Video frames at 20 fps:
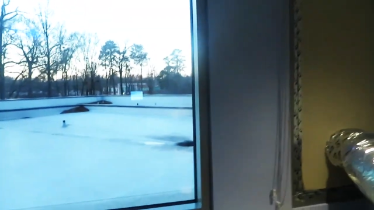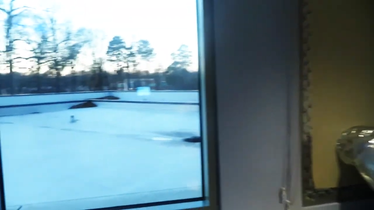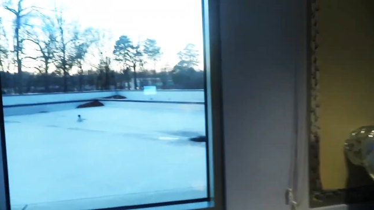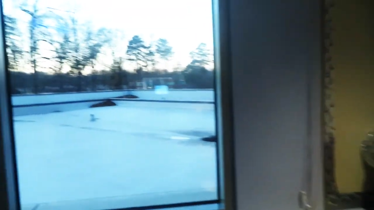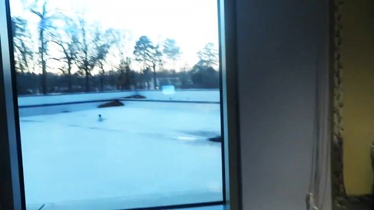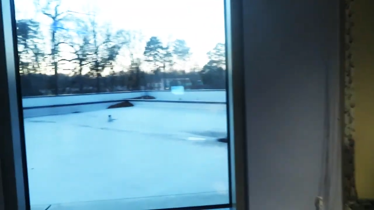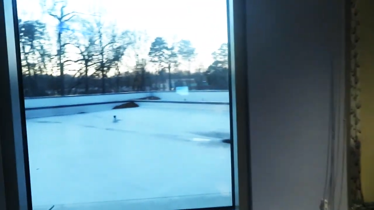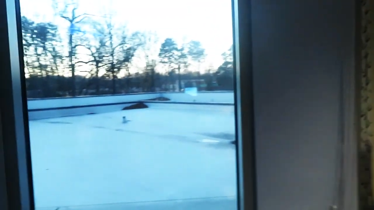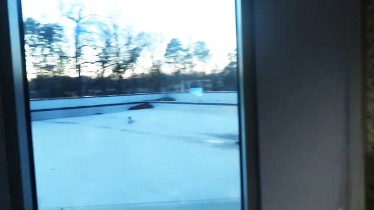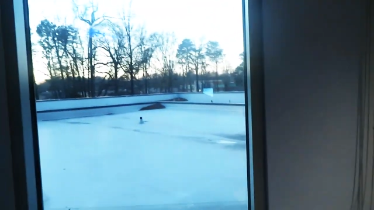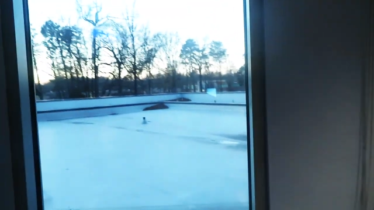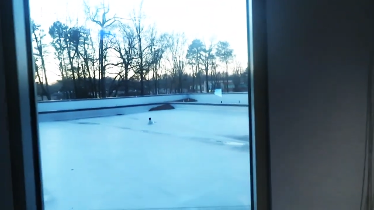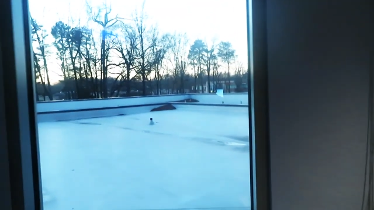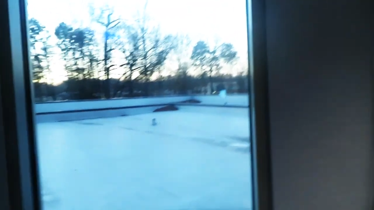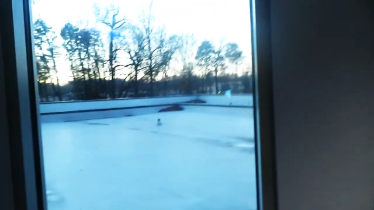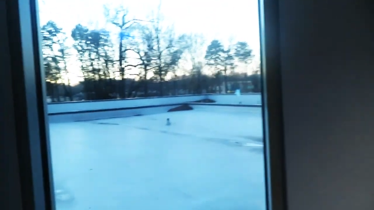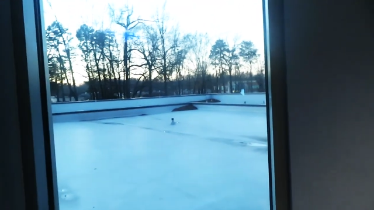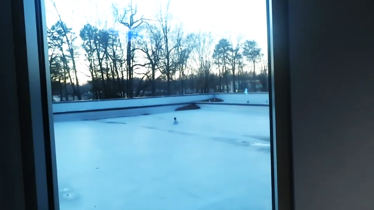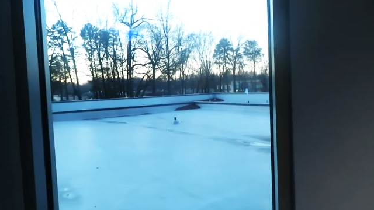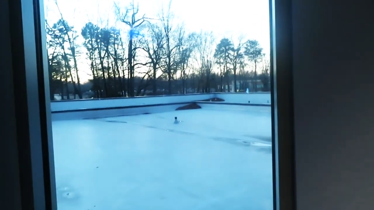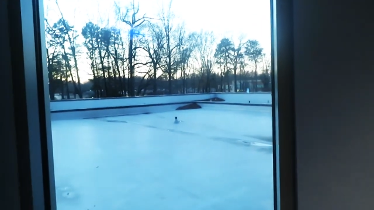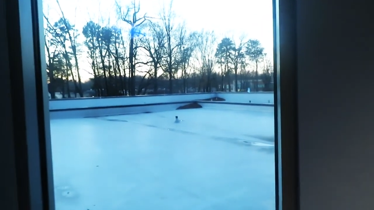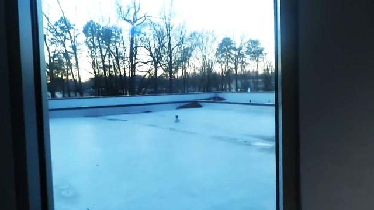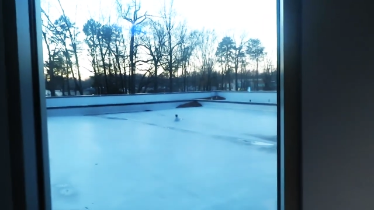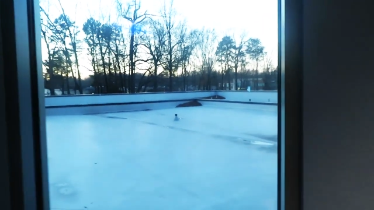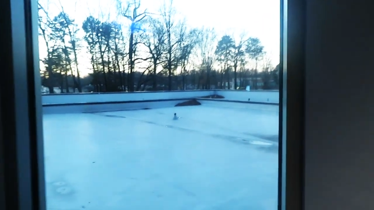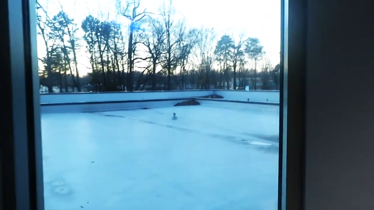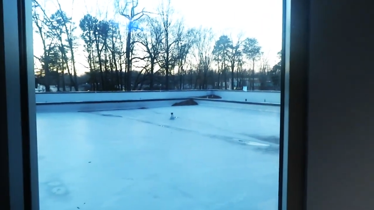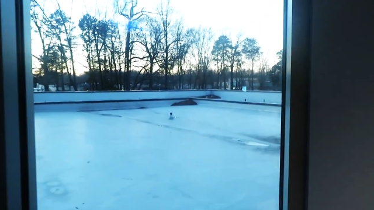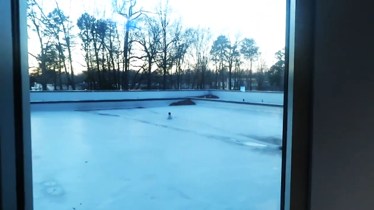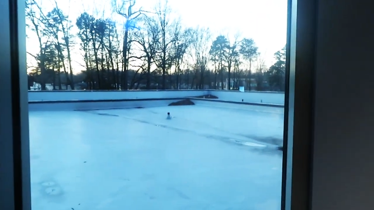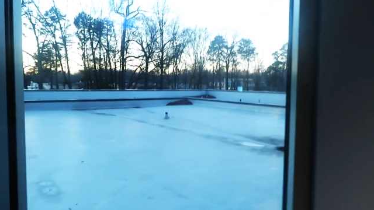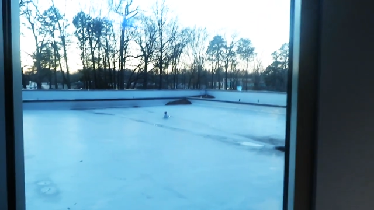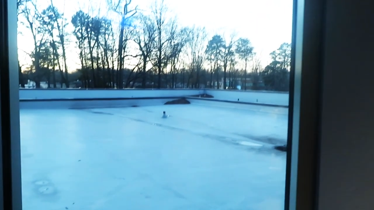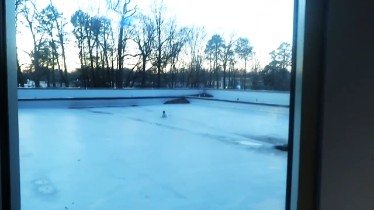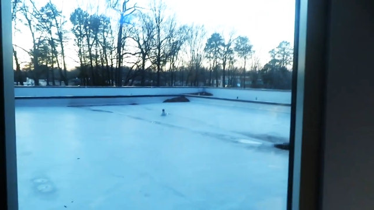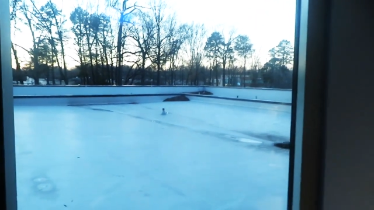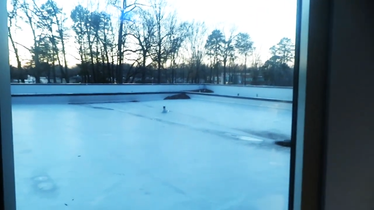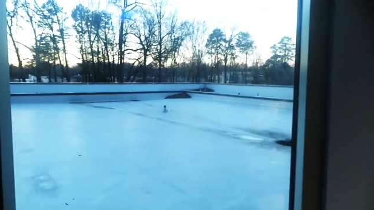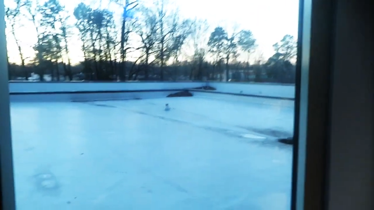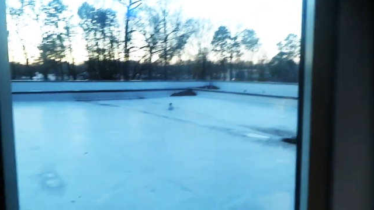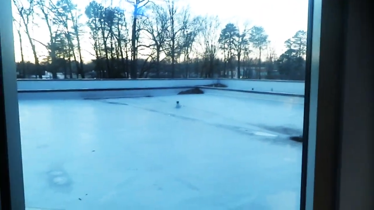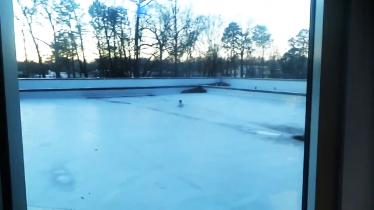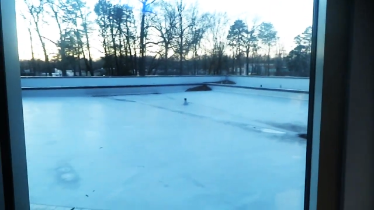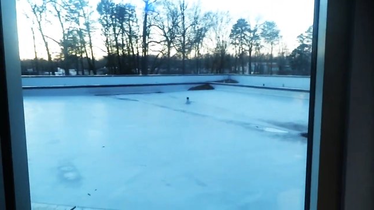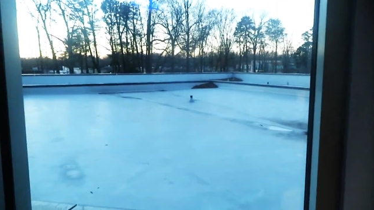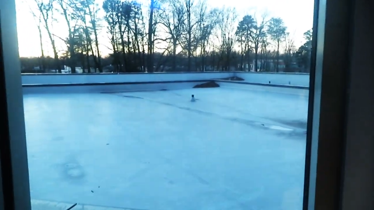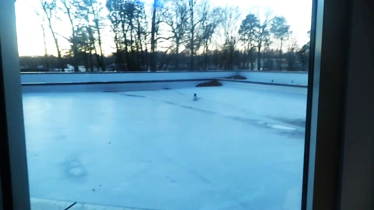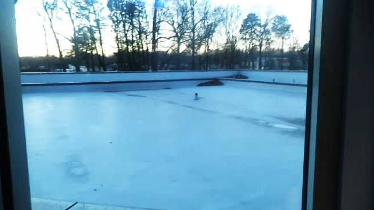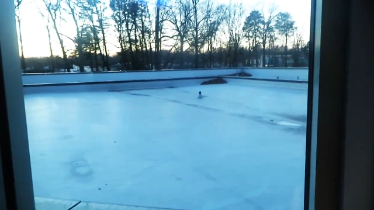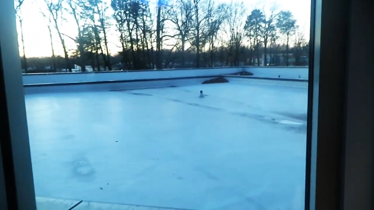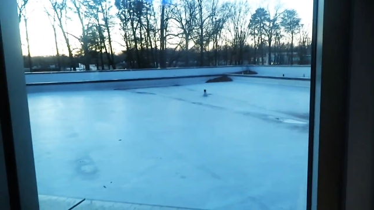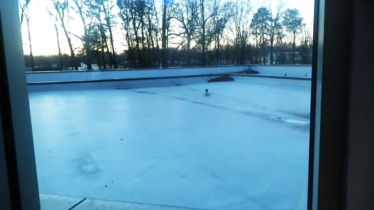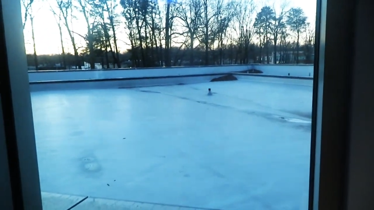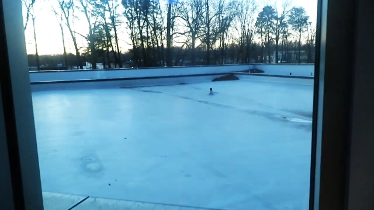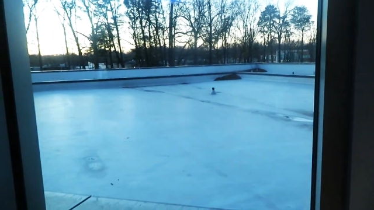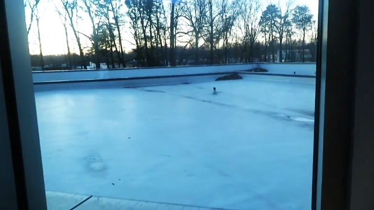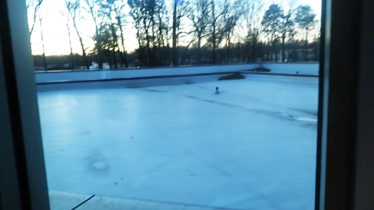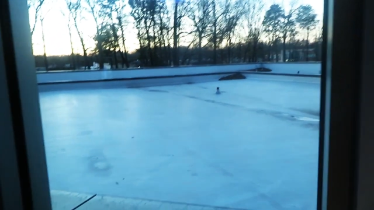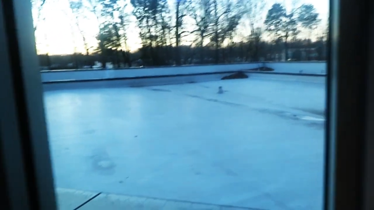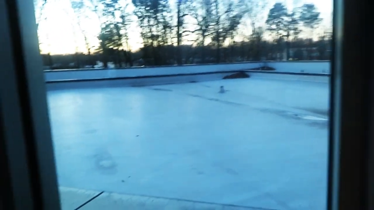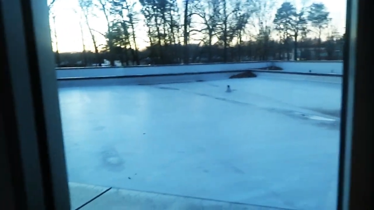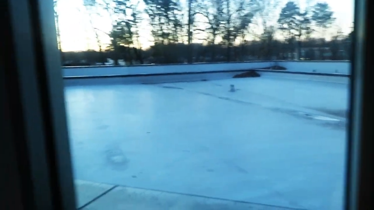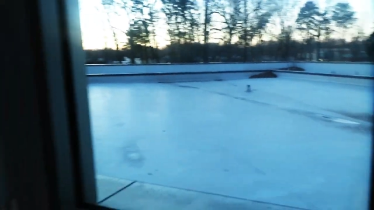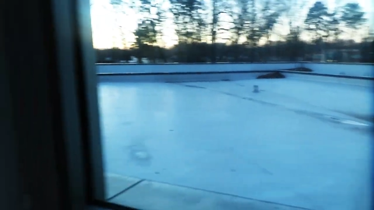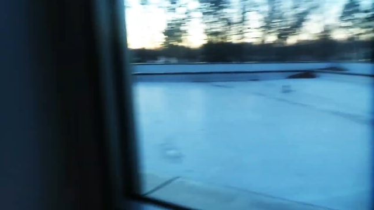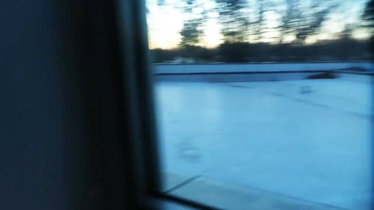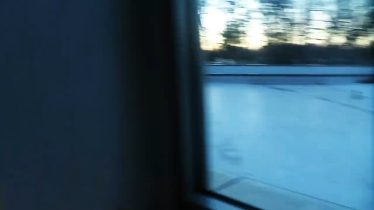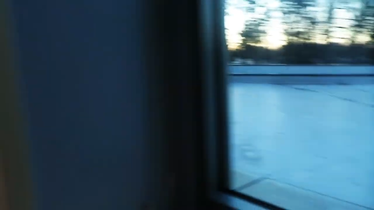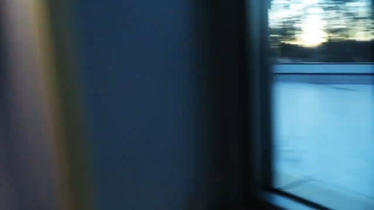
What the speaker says: Nobody's mouth can be seen.